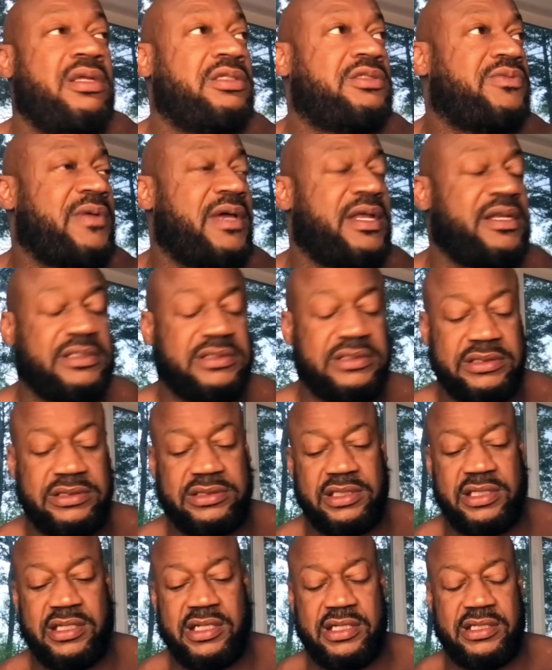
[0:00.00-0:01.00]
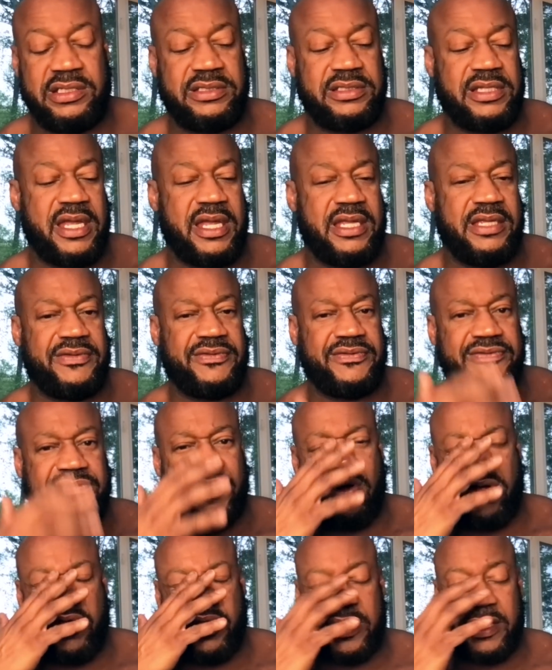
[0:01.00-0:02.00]
Why the sun is
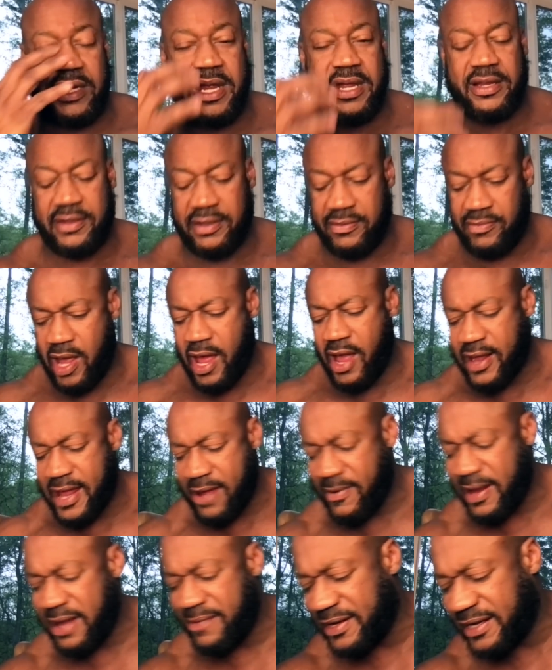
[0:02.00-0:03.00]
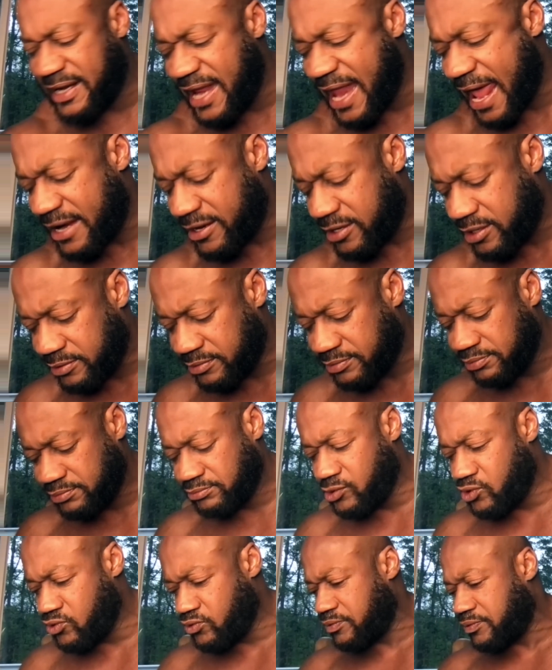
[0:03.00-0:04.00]
dark. Okay, wait a minute. Get out of here.
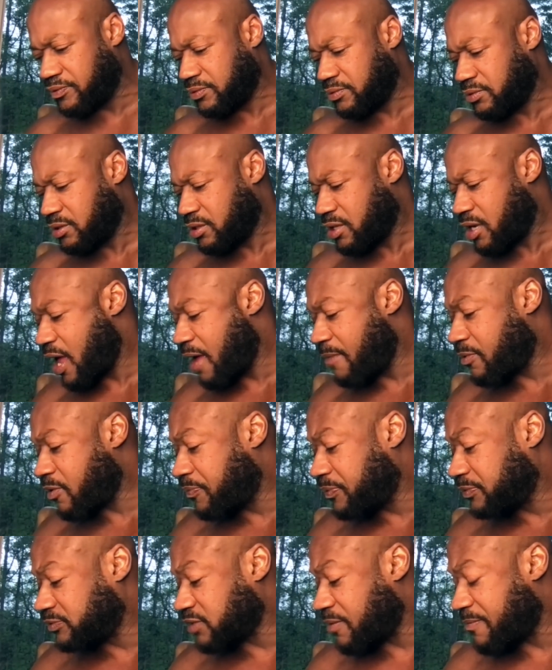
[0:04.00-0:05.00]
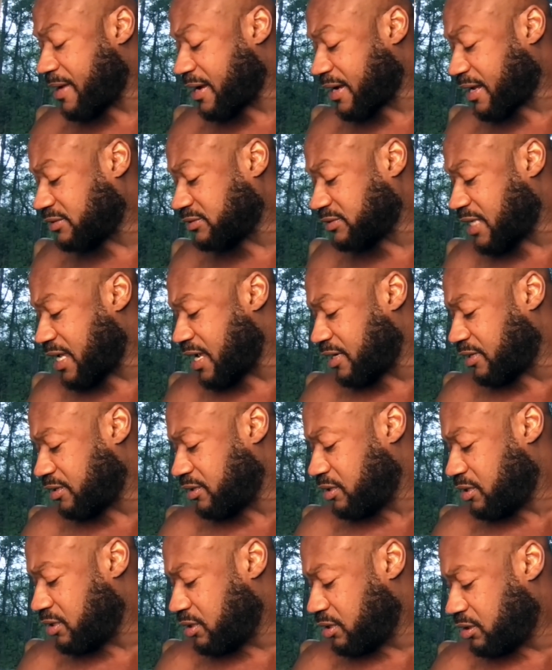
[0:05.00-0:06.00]
Move. I'm going to put y'all back outside.
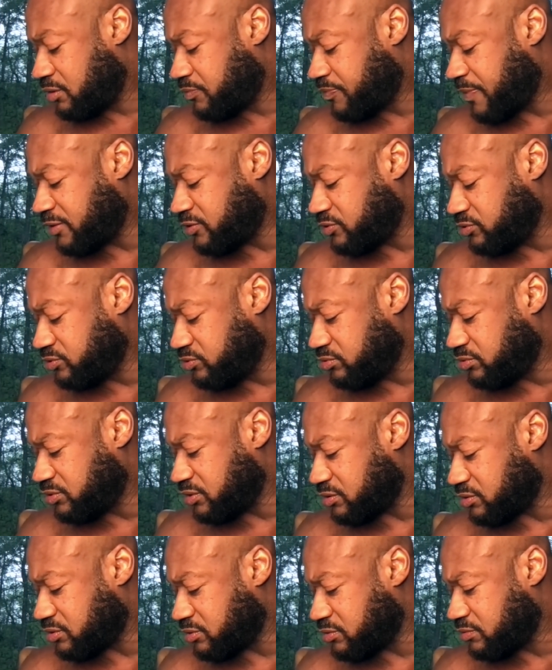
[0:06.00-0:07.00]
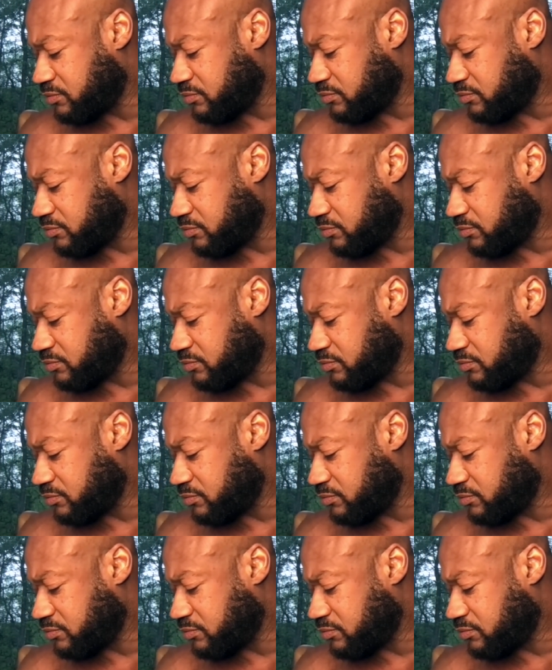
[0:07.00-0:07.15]
Especially you, Ginger.